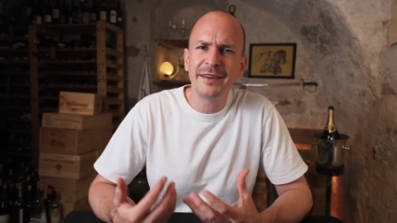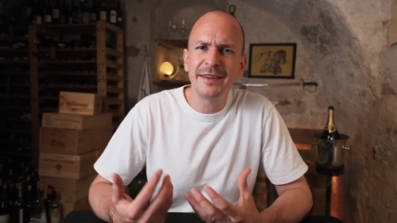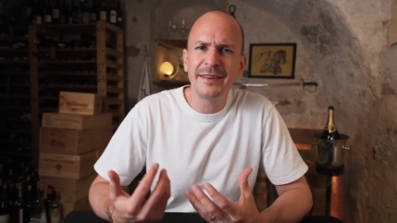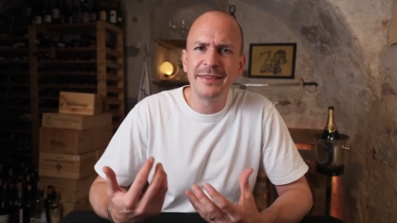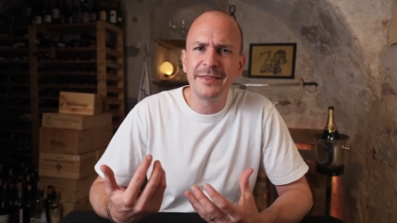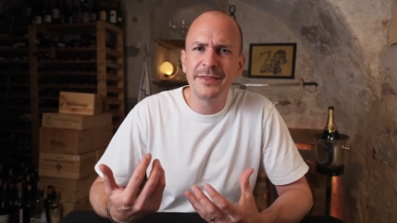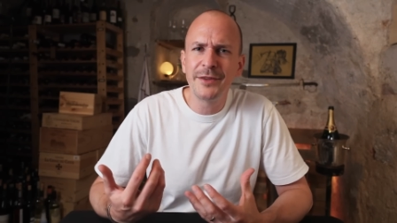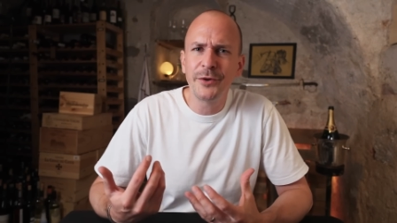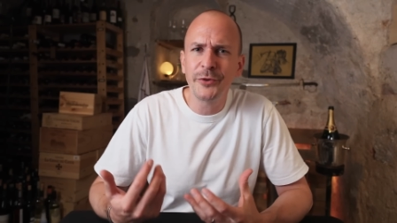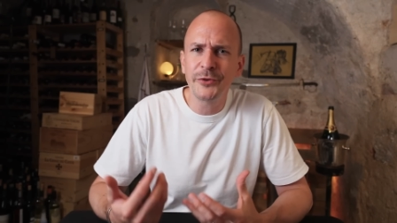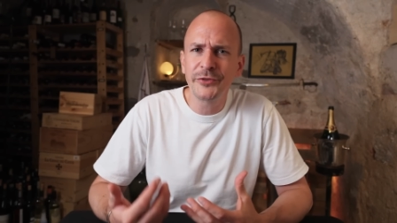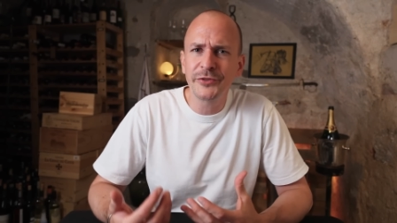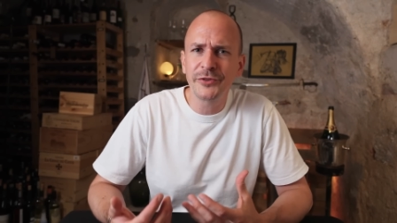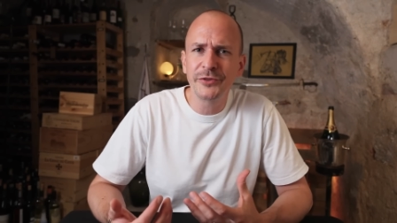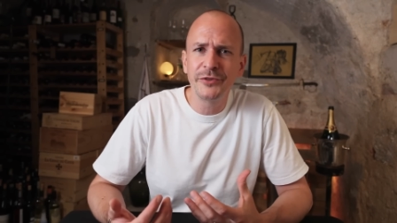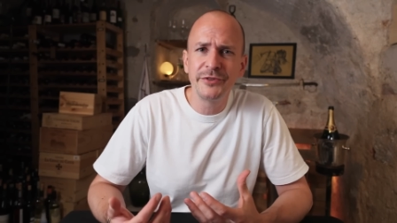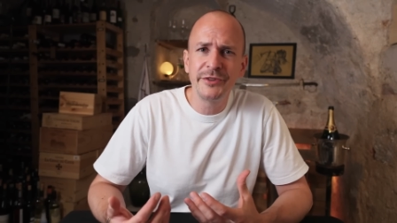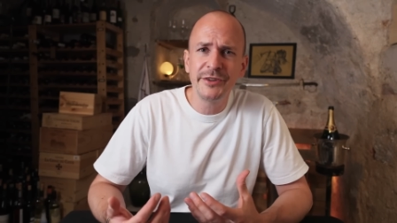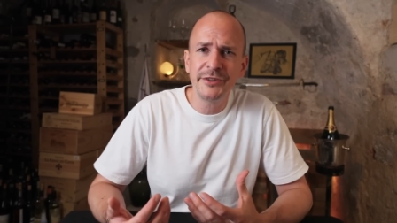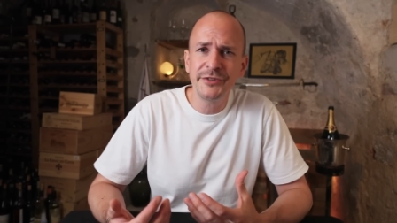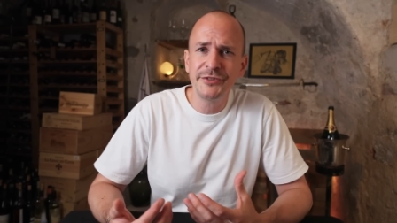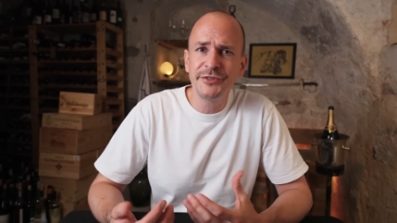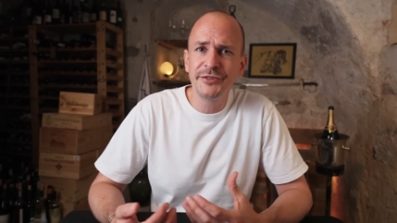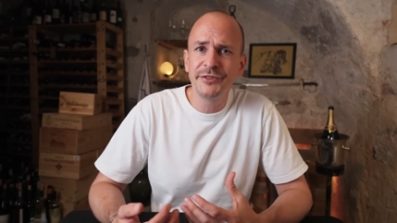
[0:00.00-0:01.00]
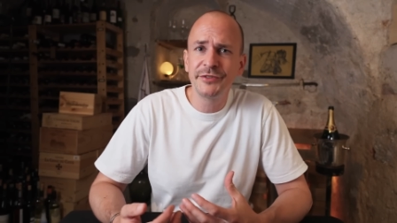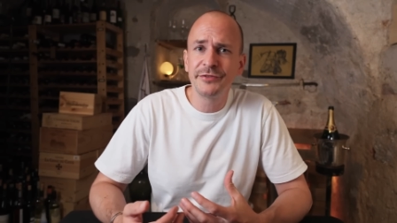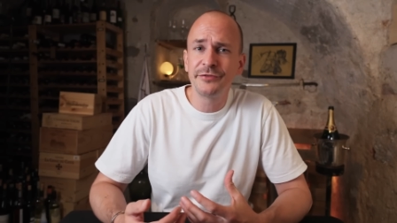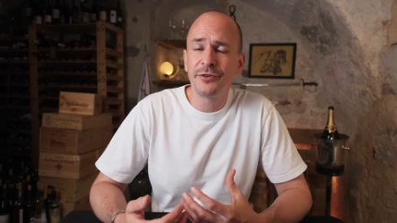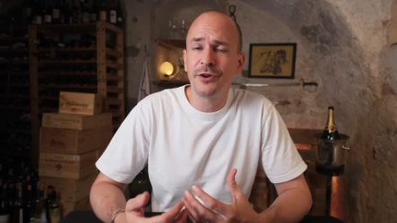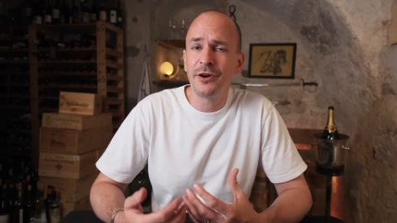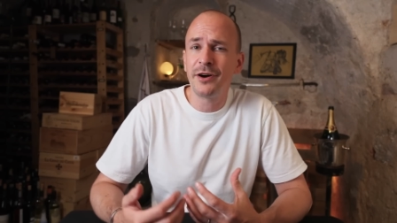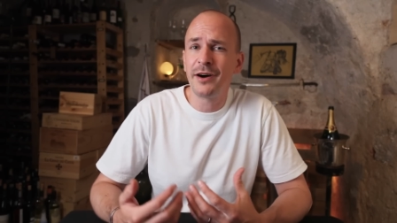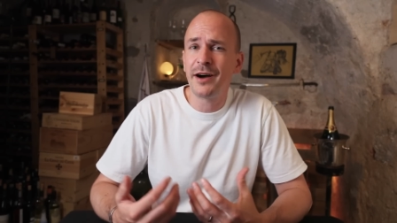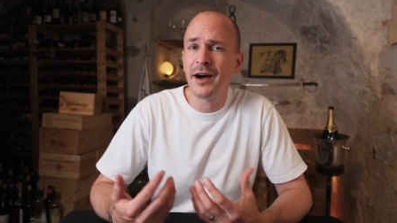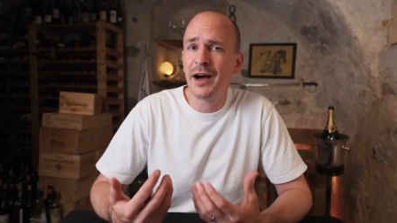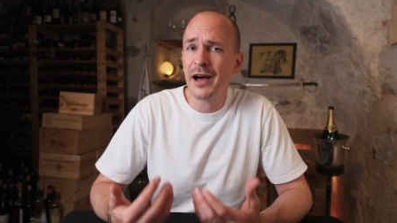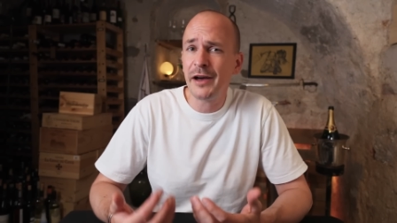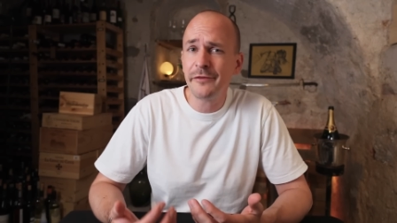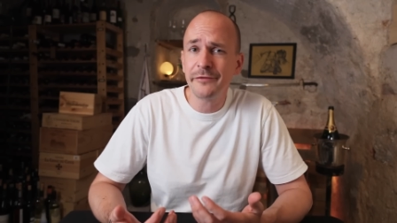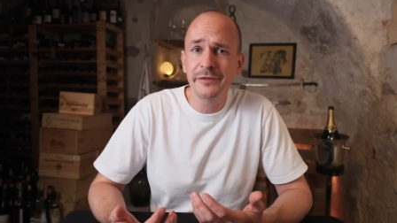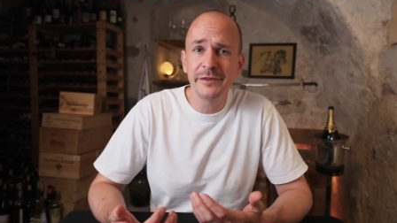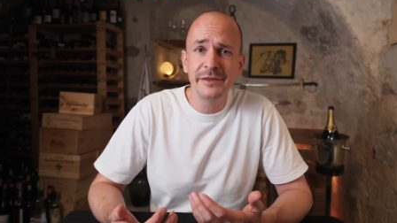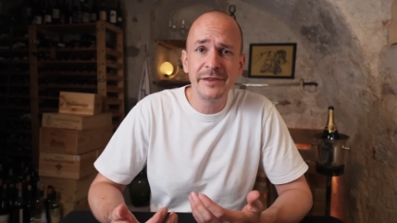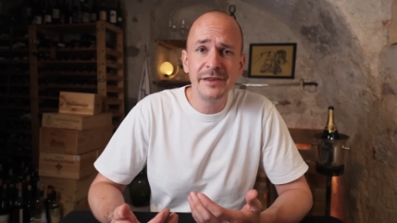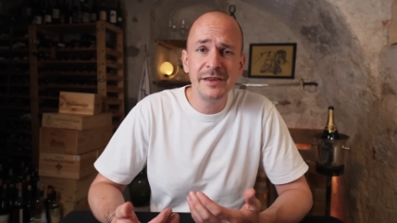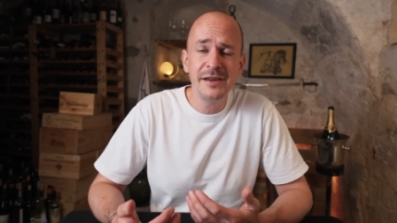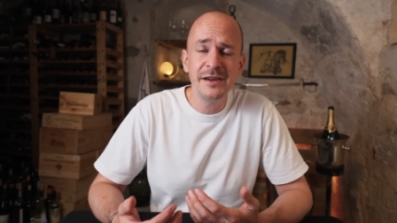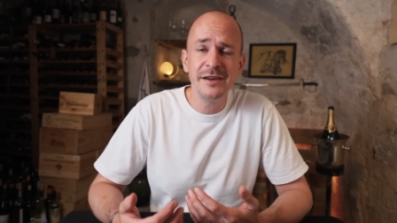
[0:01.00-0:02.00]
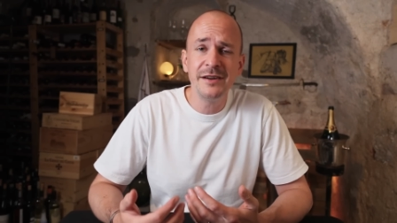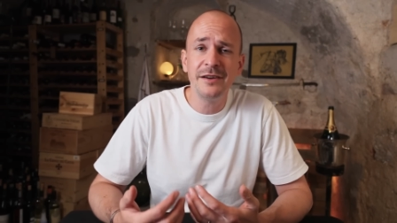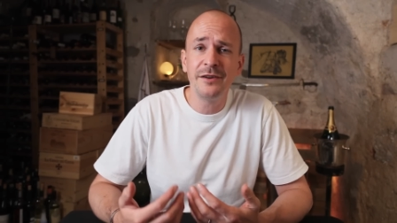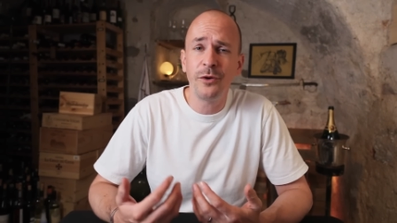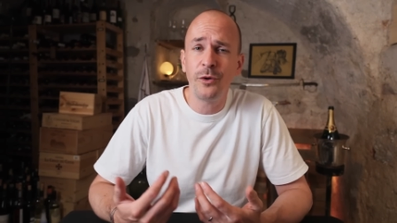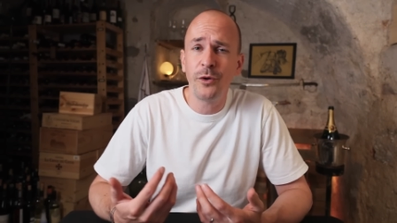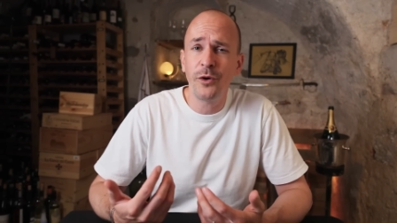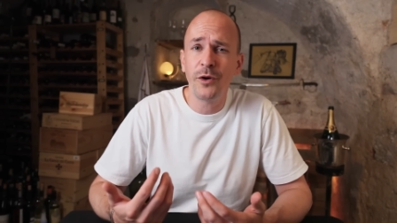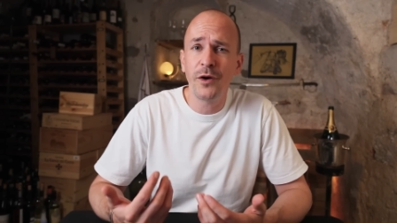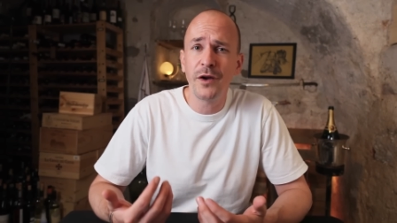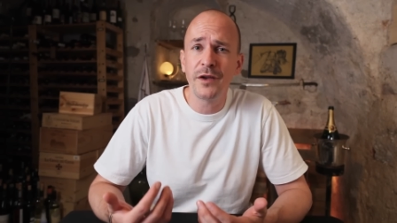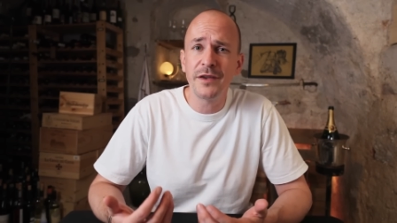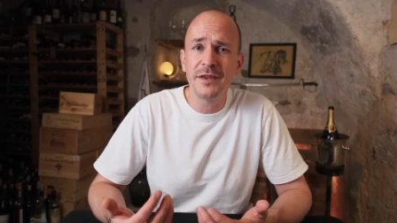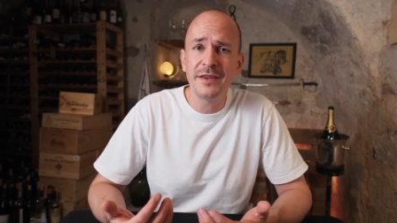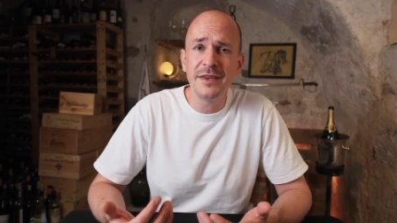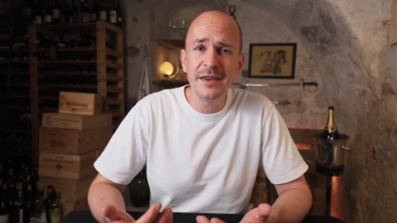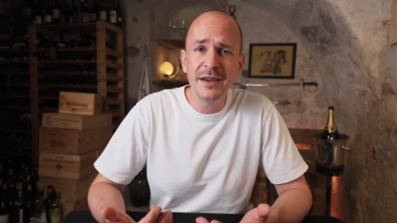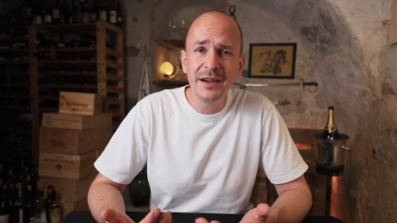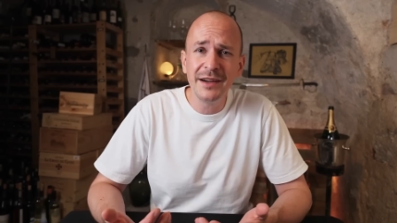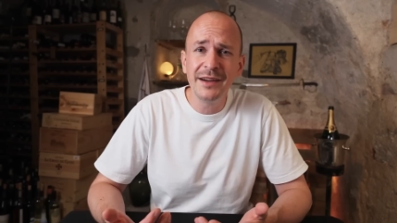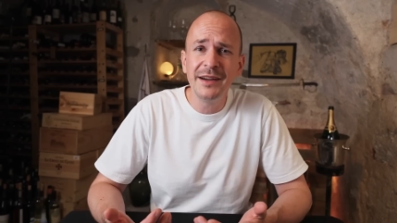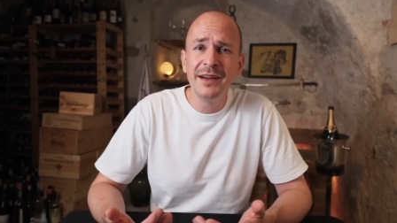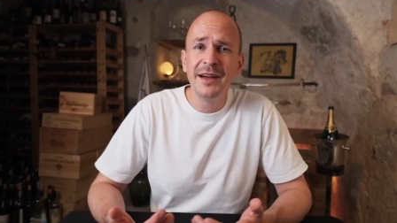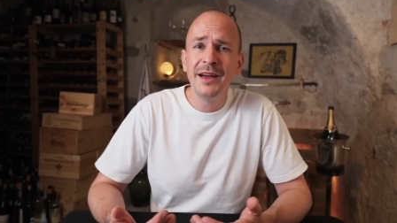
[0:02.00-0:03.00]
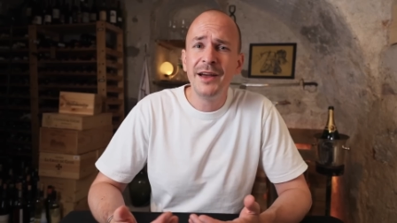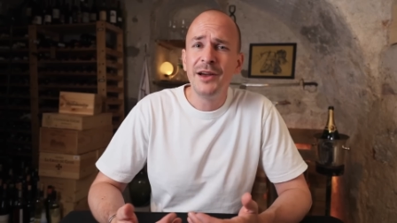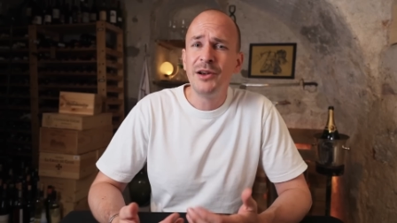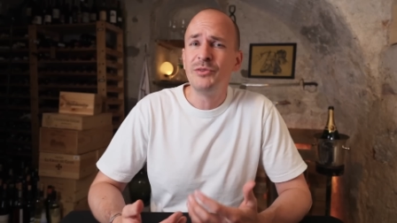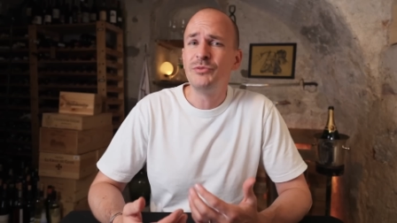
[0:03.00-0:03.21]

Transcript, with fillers: in those conditions for half a year or a year